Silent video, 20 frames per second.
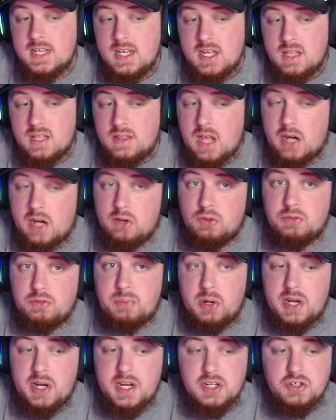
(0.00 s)
thought it was
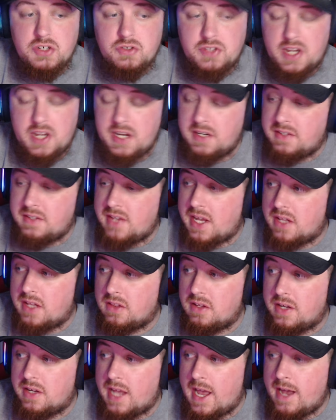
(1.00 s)
pretty interesting to take a
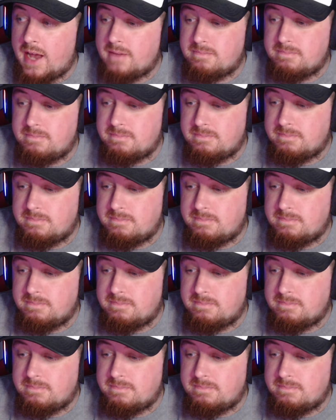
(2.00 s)
look at.